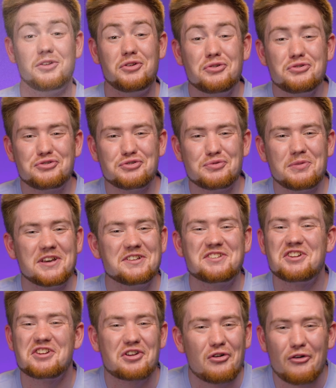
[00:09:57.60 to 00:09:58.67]
YouTube is
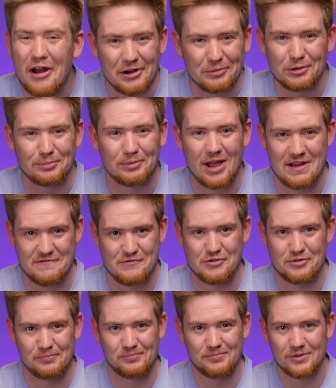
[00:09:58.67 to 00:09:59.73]
an incredible
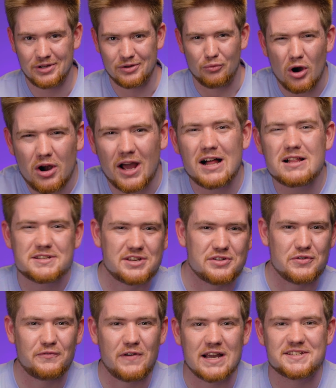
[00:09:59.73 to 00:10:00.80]
platform. Where else can
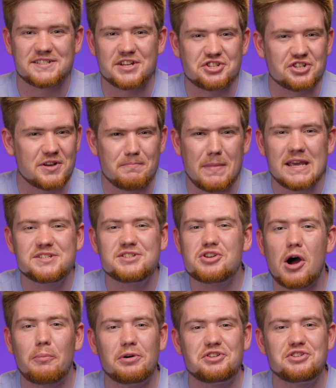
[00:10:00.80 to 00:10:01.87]
you find such an amazing
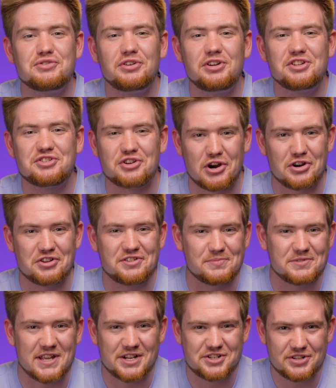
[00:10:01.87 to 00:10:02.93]
opportunity to earn
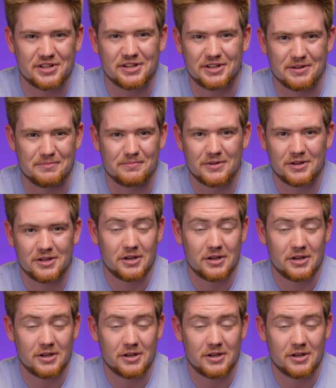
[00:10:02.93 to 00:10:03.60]
substantial income?